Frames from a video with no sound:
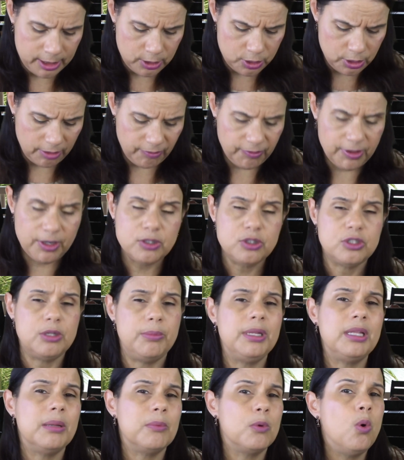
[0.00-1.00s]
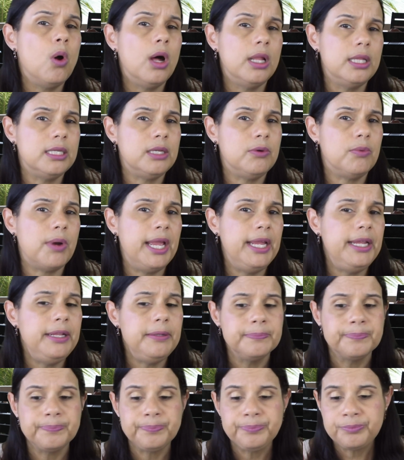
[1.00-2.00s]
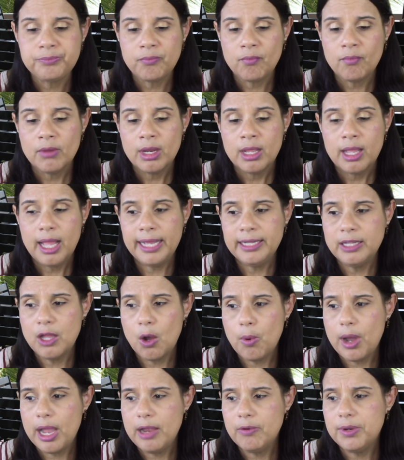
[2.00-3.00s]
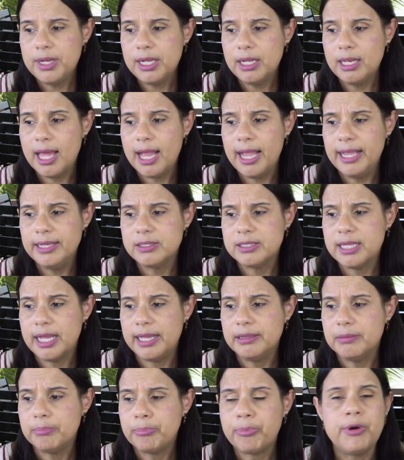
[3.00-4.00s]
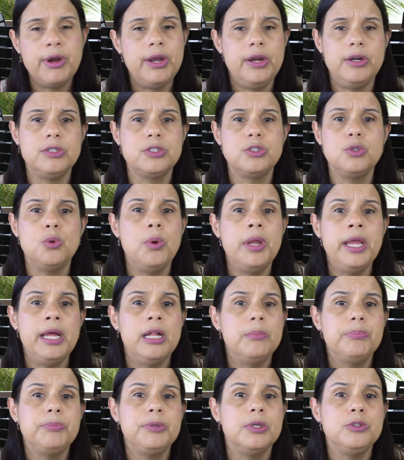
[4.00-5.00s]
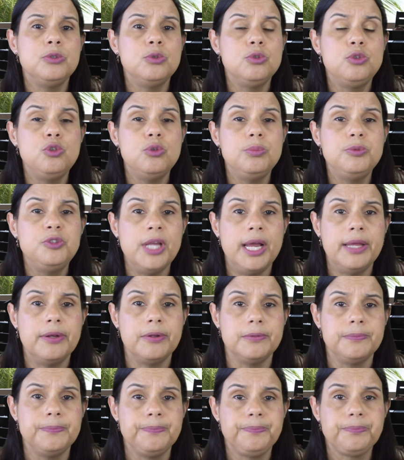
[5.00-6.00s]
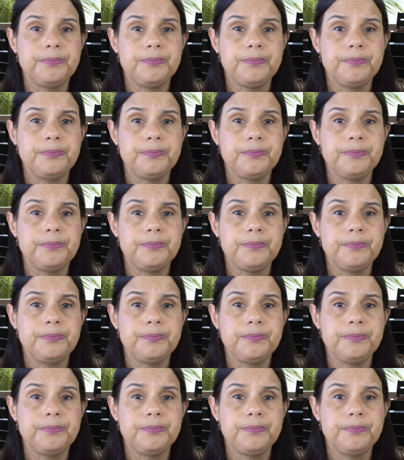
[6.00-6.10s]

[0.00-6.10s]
into the videos to make them quality, right? And now I realize that prayers don't help your YouTube channel.